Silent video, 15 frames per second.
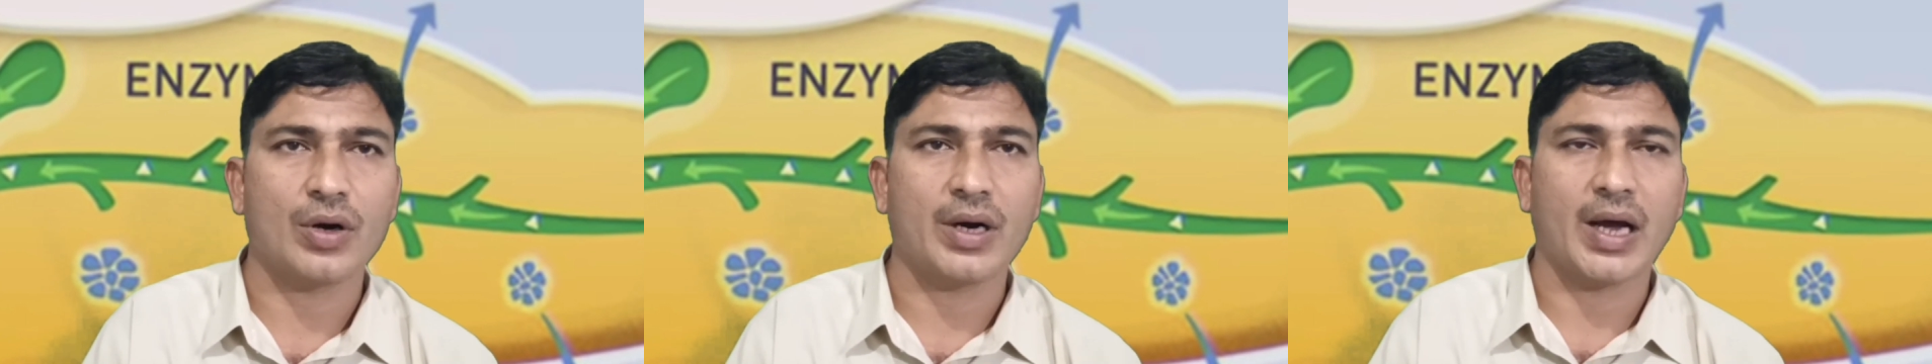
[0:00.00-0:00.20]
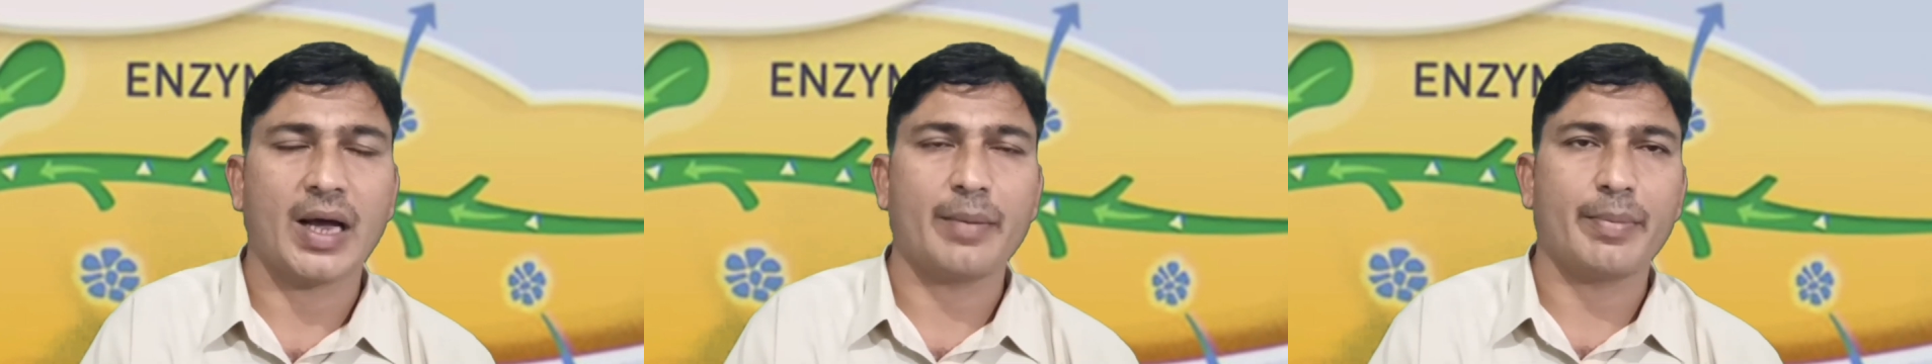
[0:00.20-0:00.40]

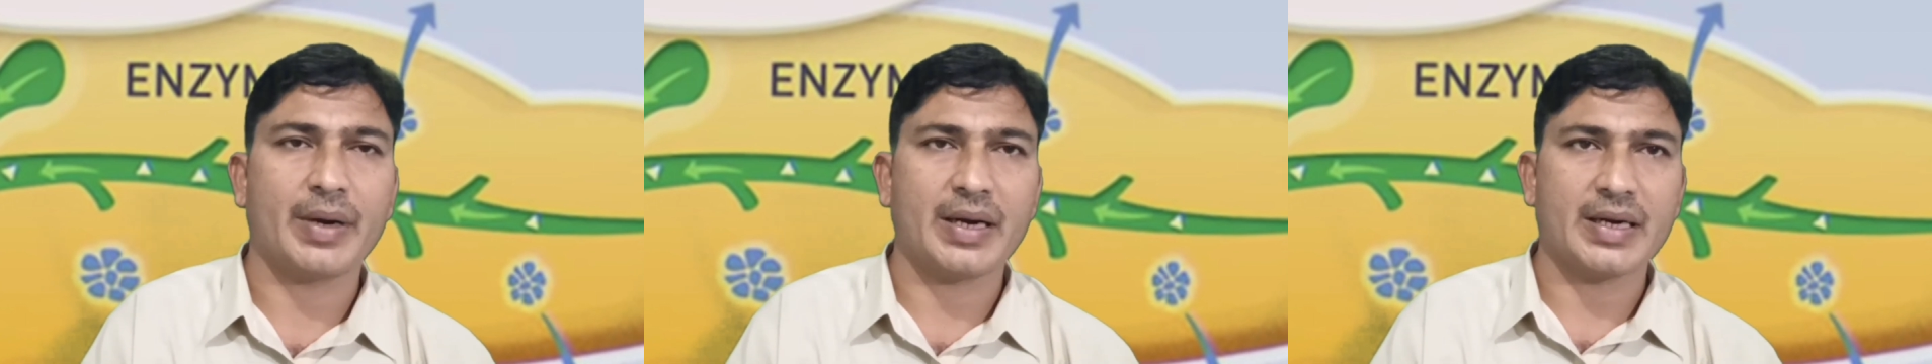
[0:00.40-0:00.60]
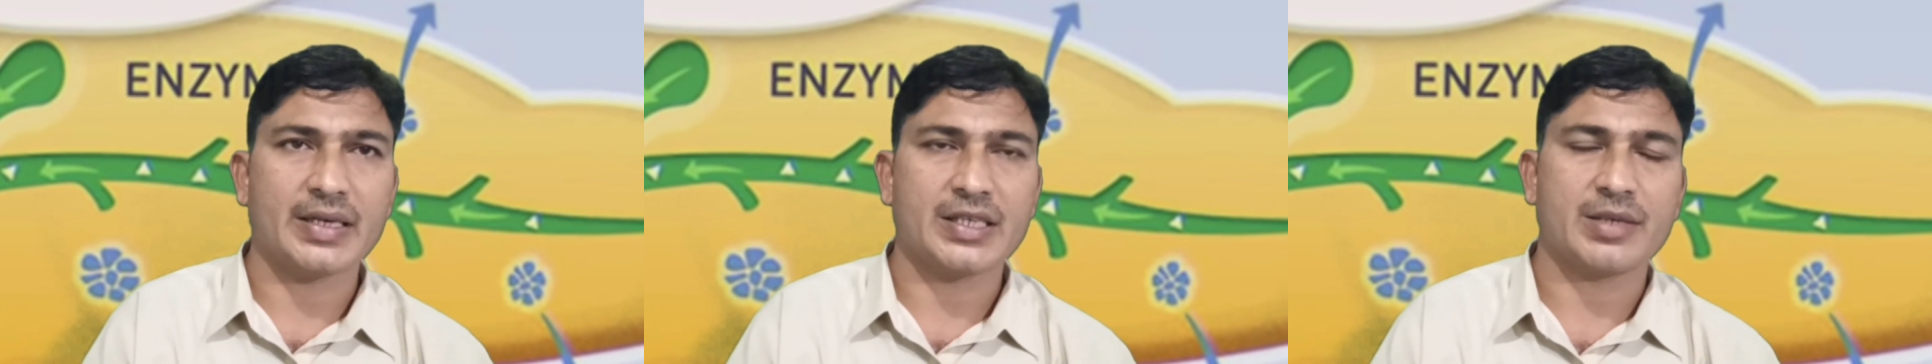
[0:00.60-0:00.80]
condition
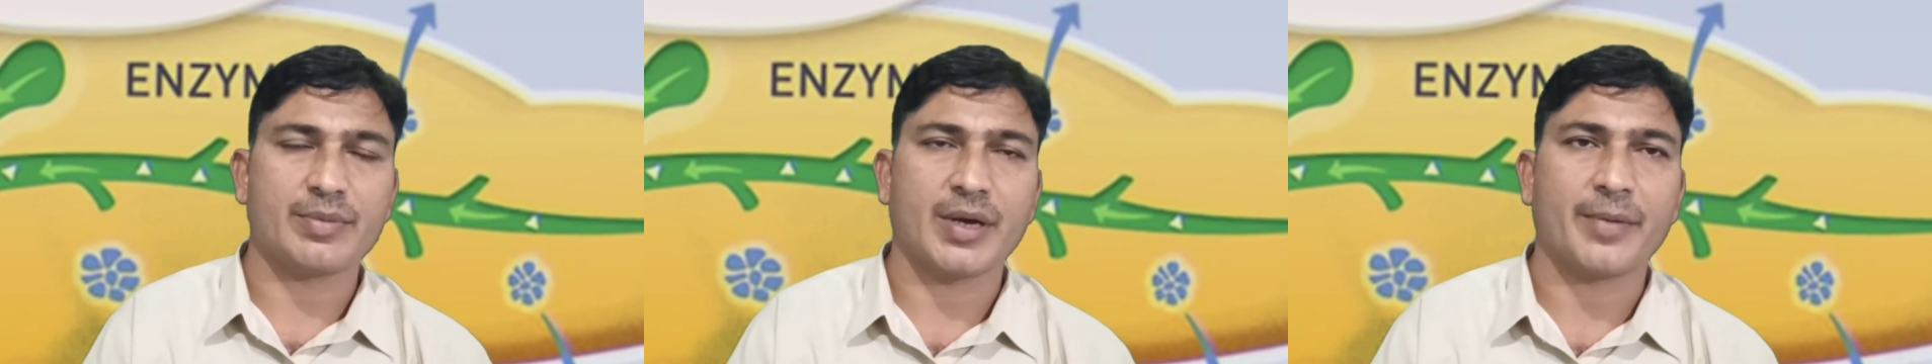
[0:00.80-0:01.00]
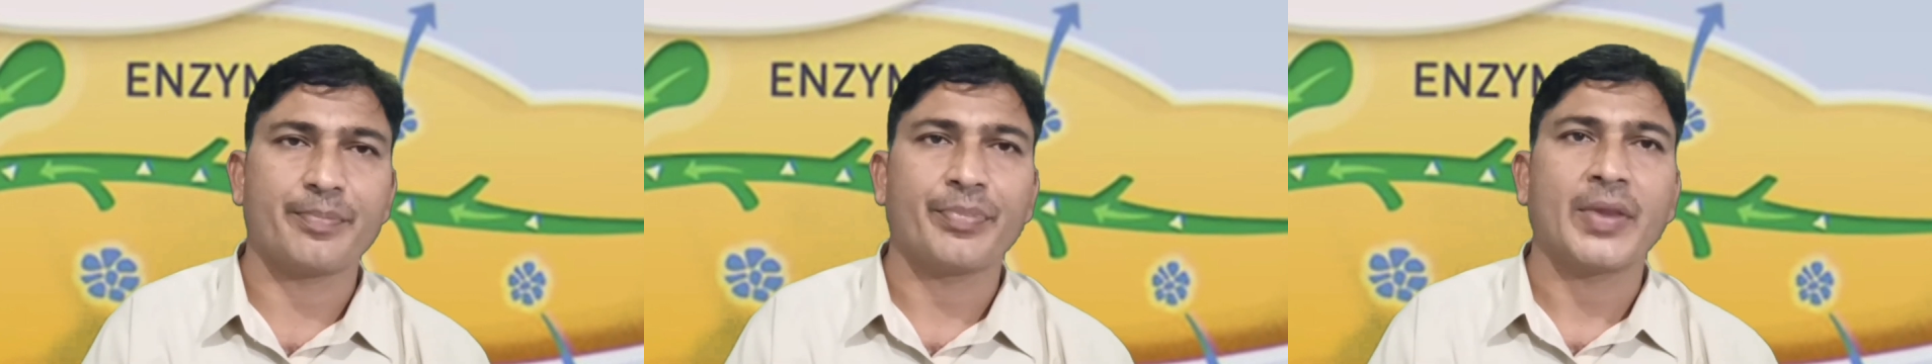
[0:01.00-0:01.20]
is called
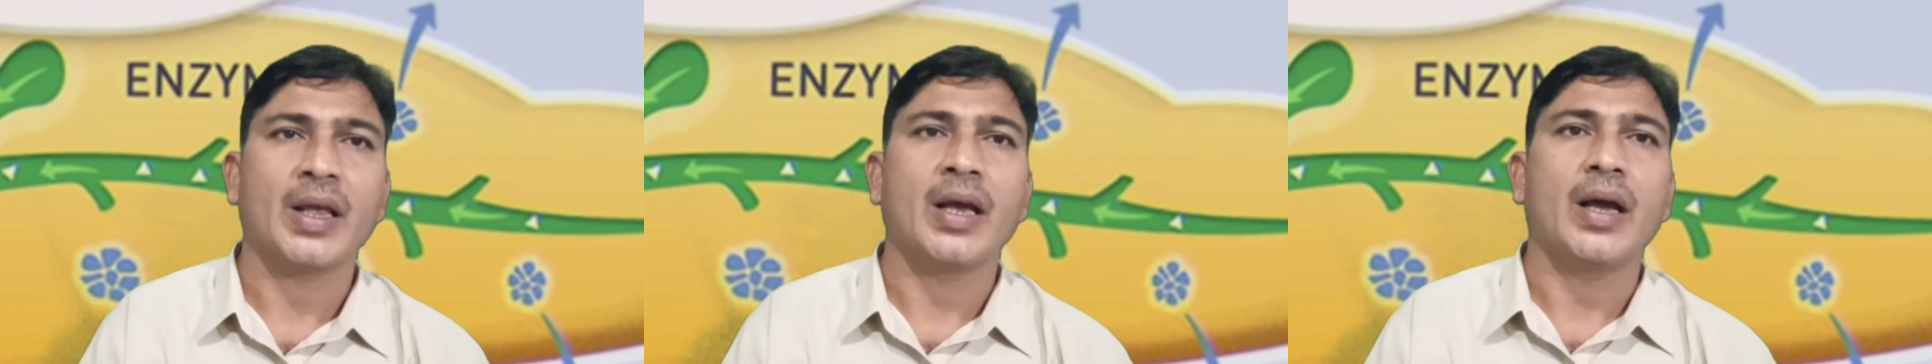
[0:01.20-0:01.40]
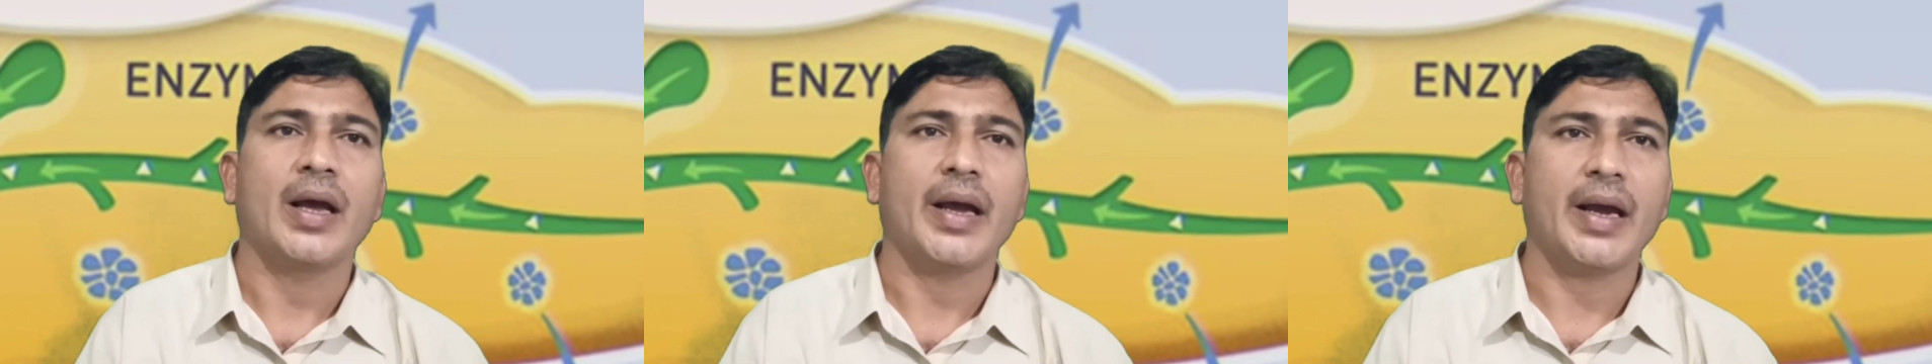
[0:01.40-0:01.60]

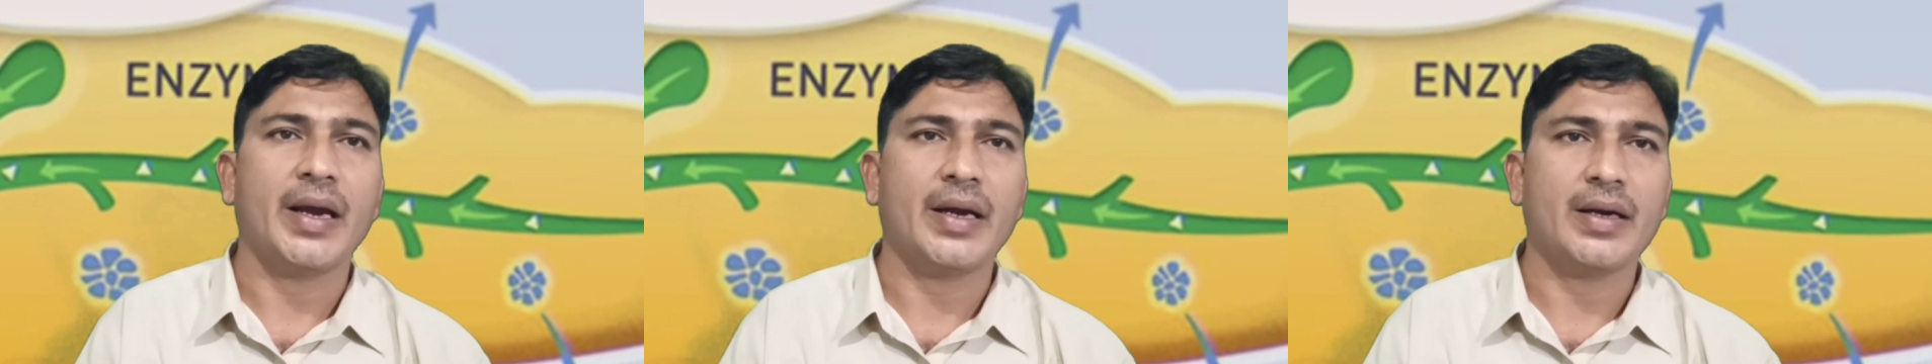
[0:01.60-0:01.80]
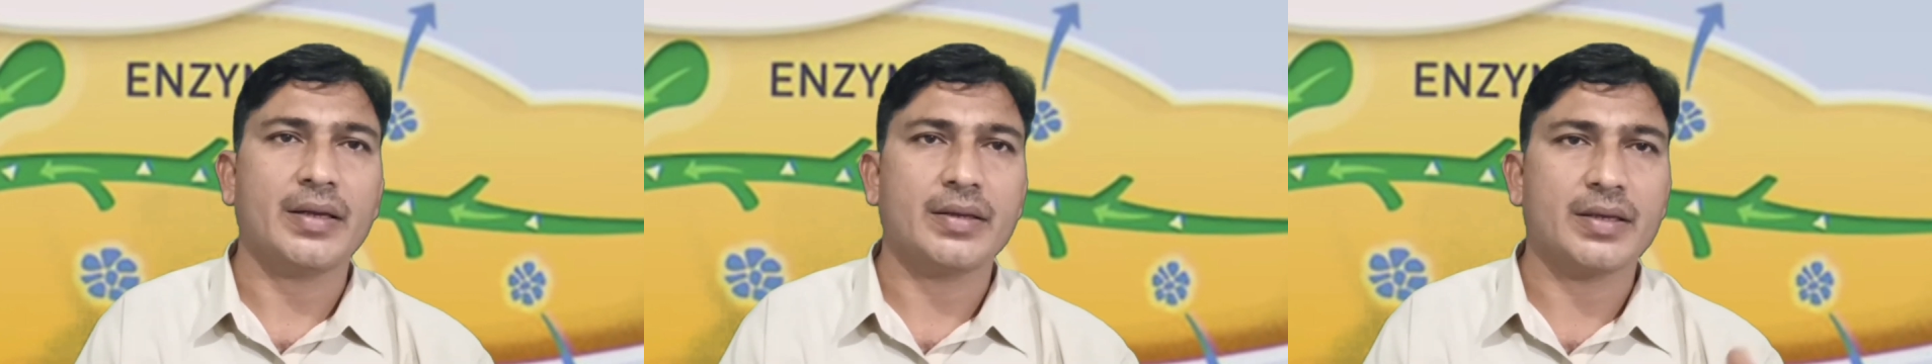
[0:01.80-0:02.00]
hyperglycemia.